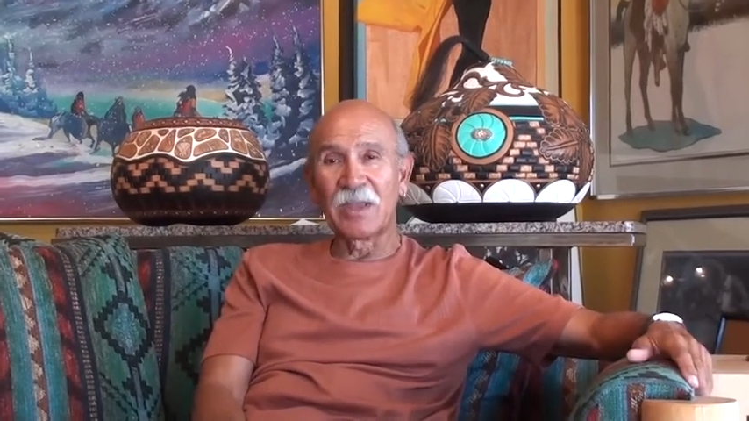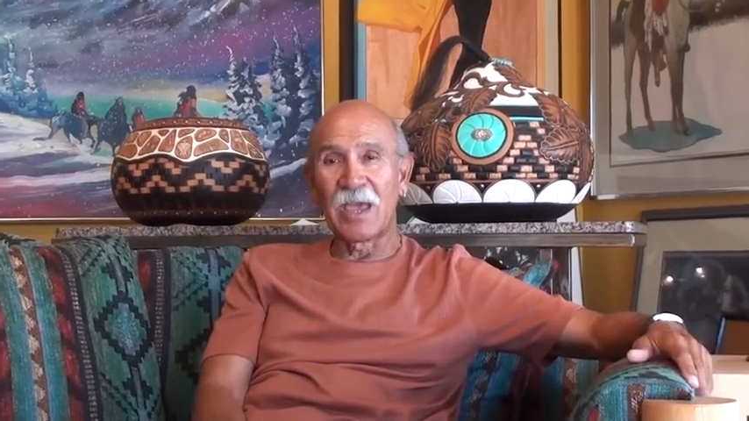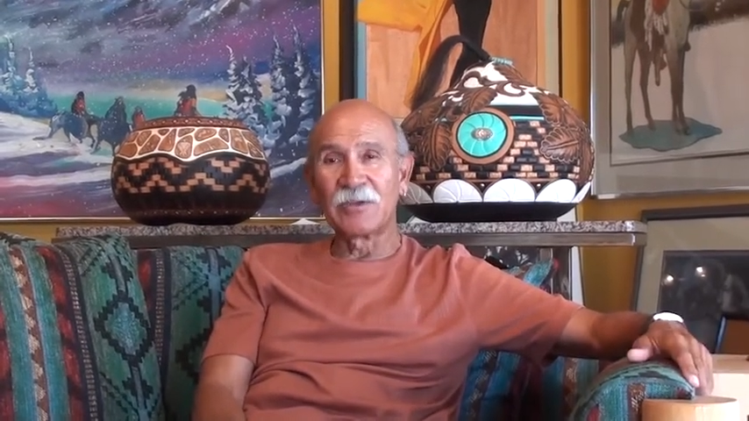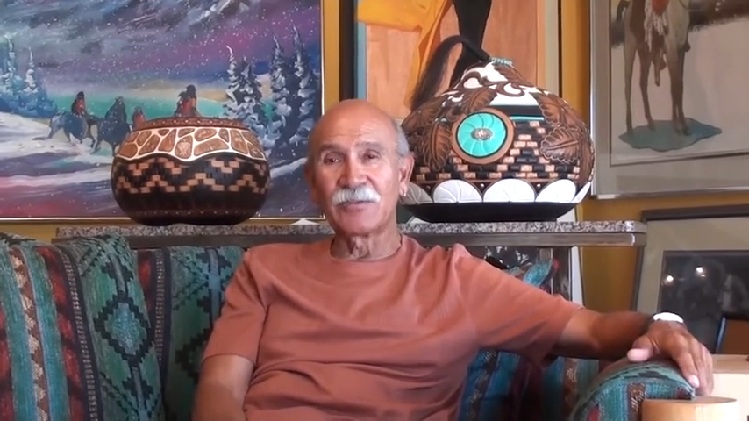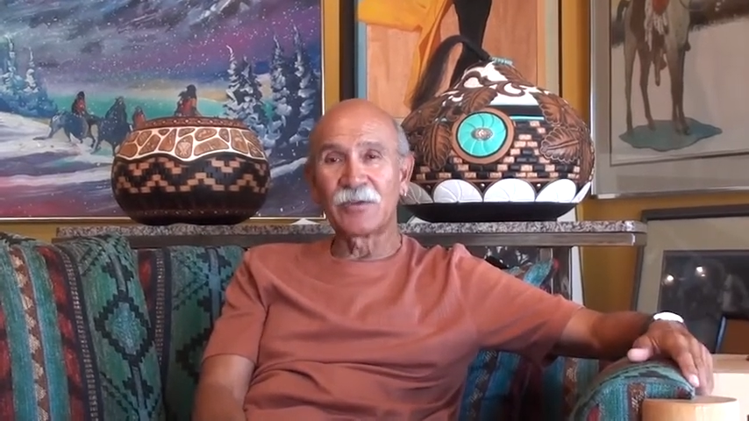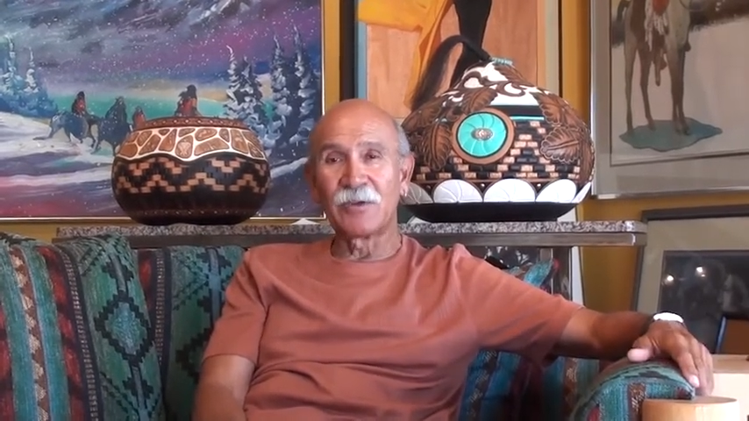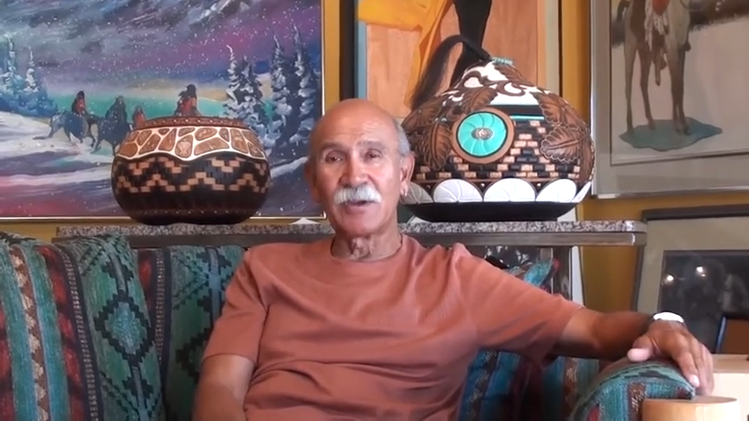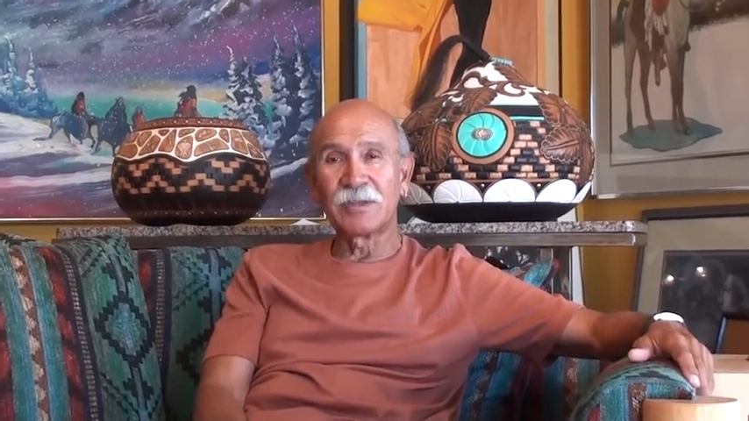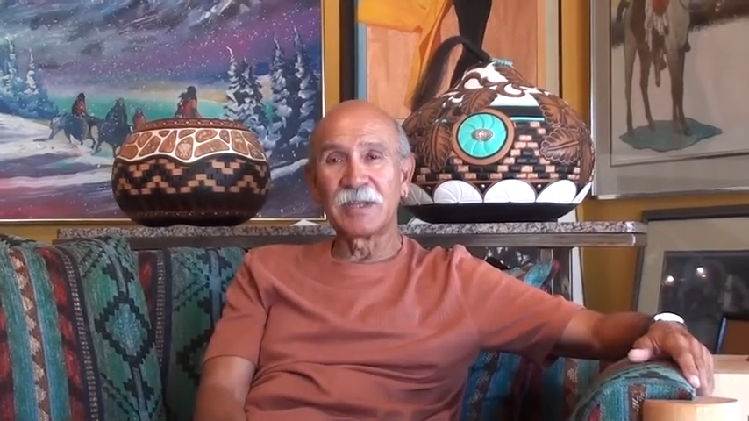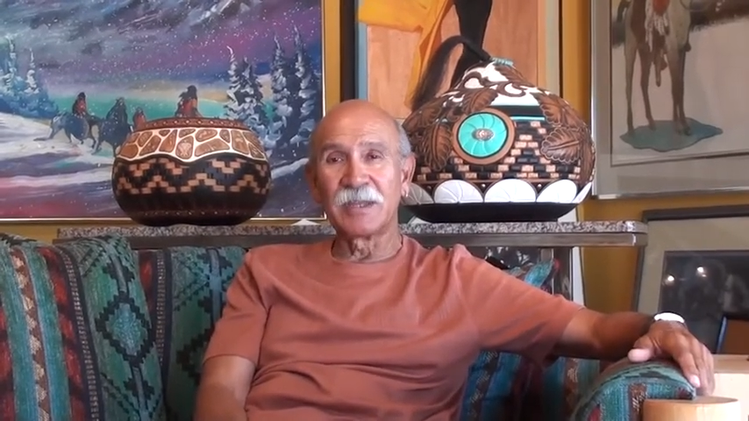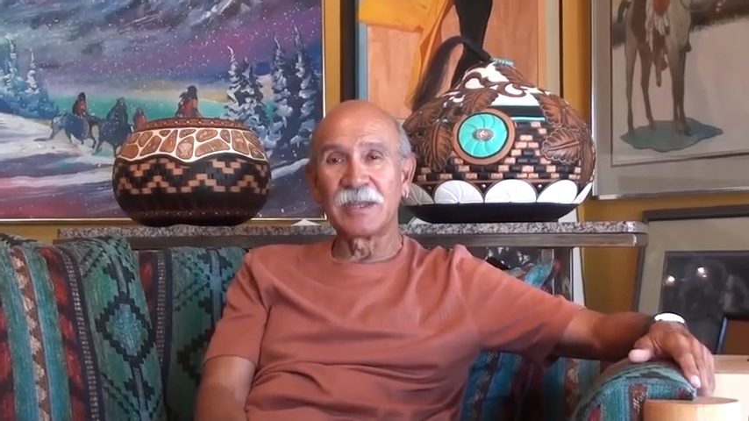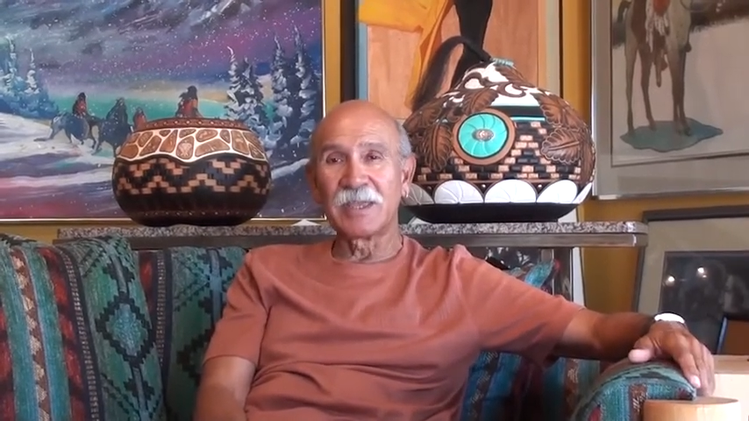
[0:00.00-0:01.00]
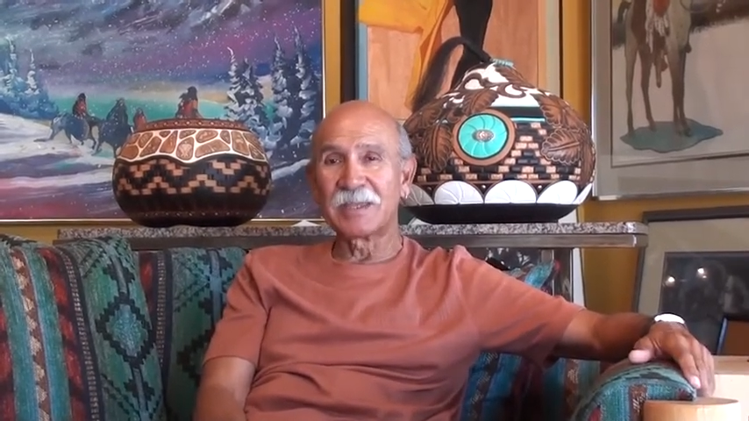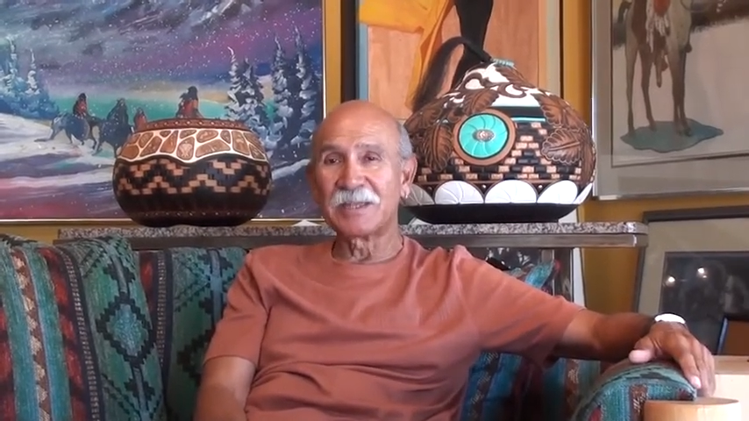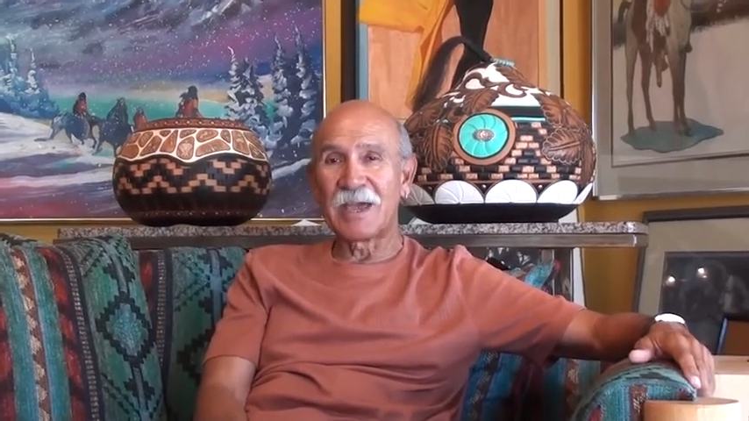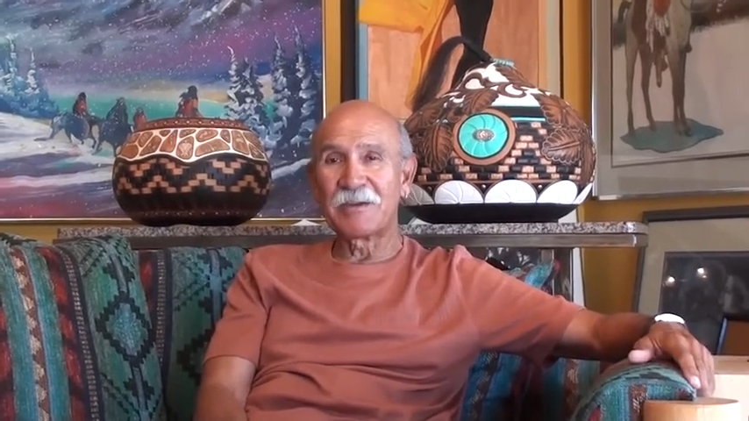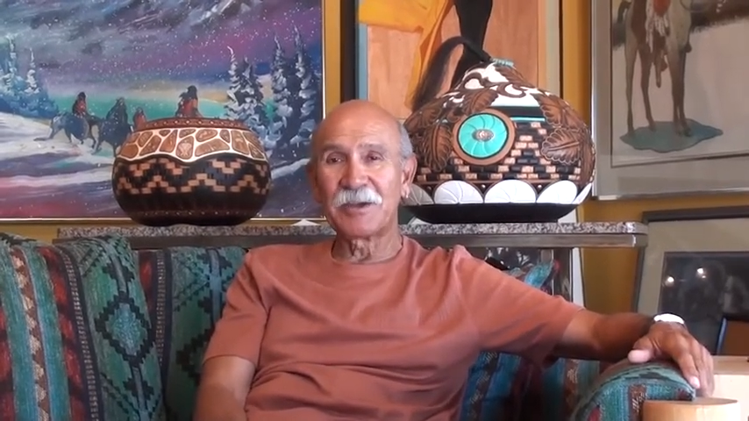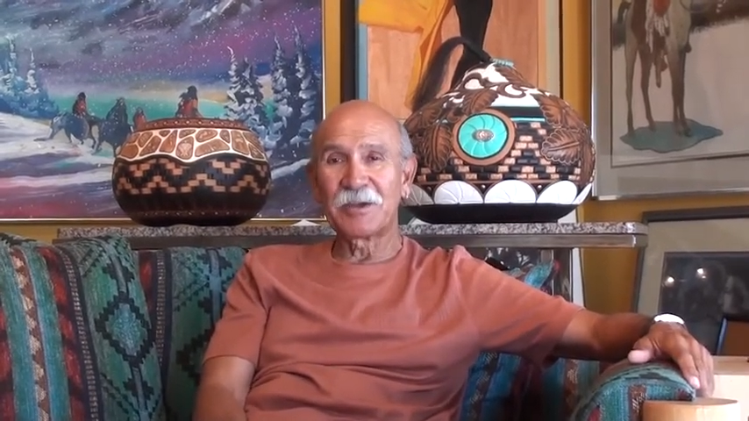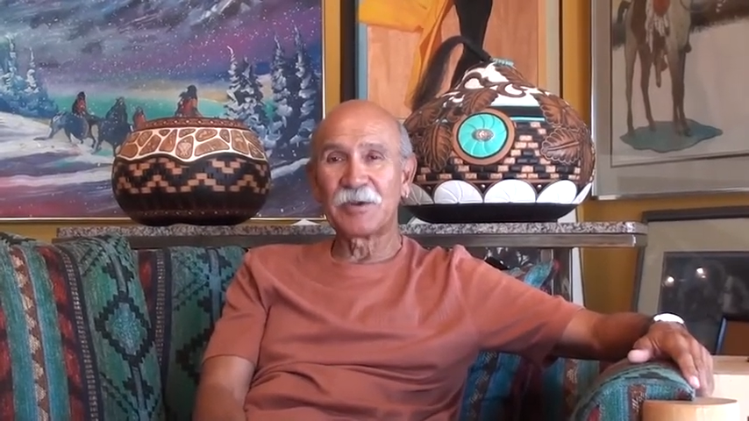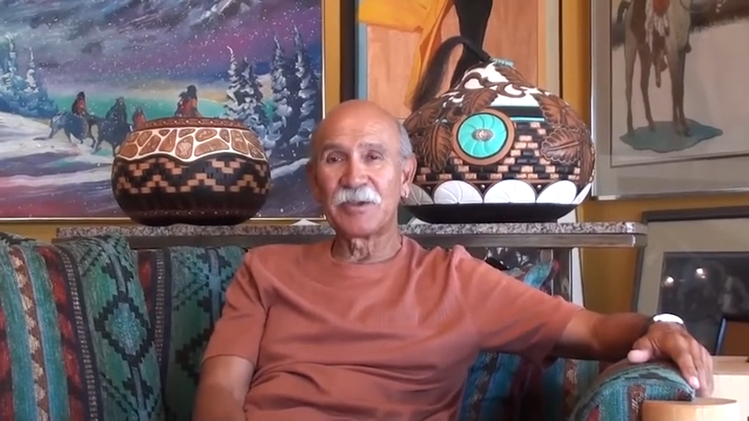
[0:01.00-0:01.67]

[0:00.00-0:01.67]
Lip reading: a nice shirt, and get down here